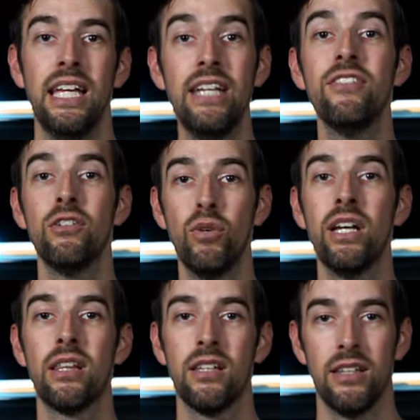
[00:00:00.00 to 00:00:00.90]
even
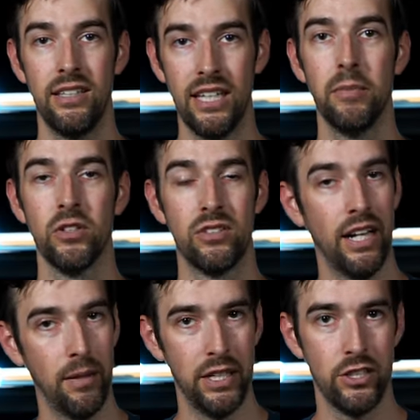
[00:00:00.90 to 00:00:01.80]
with the demos
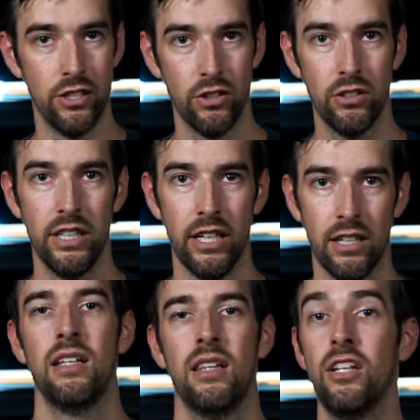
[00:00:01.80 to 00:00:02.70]
that I mentioned earlier.
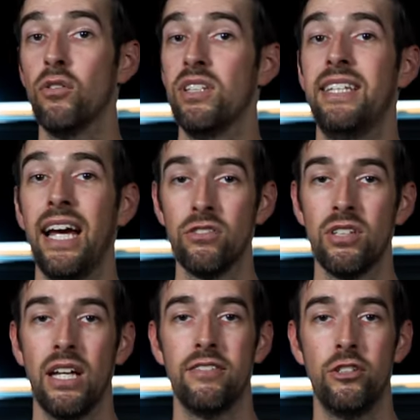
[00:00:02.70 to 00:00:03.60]
The only
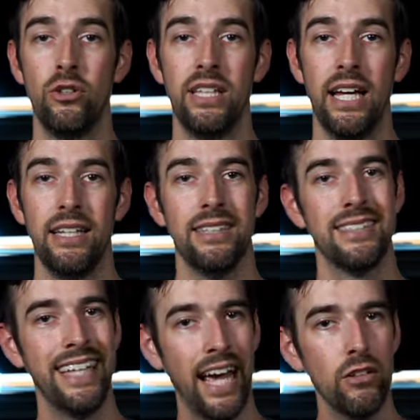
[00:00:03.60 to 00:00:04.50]
downside of doing that is
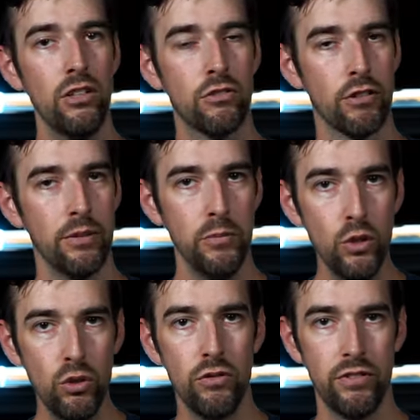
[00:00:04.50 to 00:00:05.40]
now you've
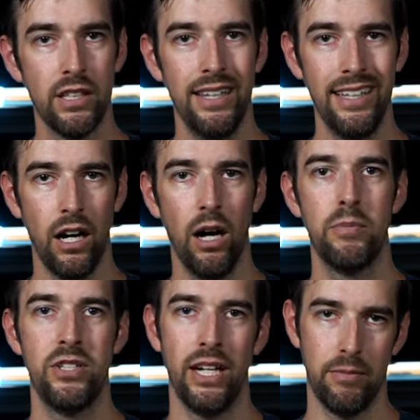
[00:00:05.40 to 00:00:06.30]
removed the
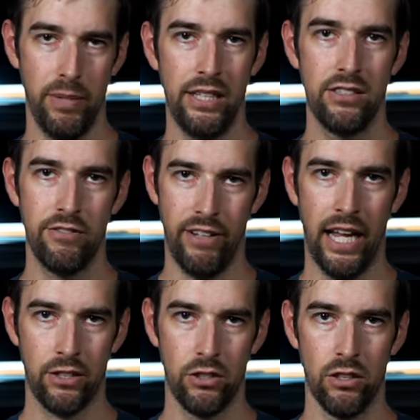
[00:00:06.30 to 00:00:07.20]
object-based
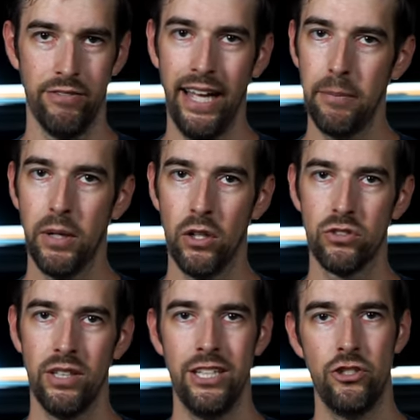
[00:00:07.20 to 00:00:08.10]
factor of
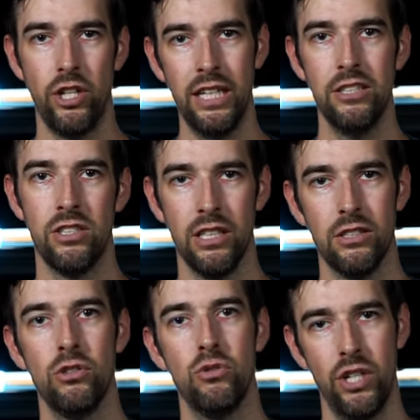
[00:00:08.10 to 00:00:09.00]
Atmos and changed
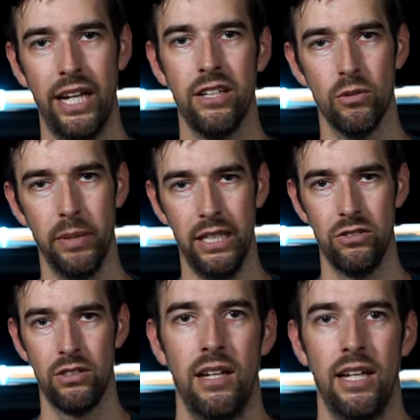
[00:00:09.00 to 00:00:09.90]
it to channel-based.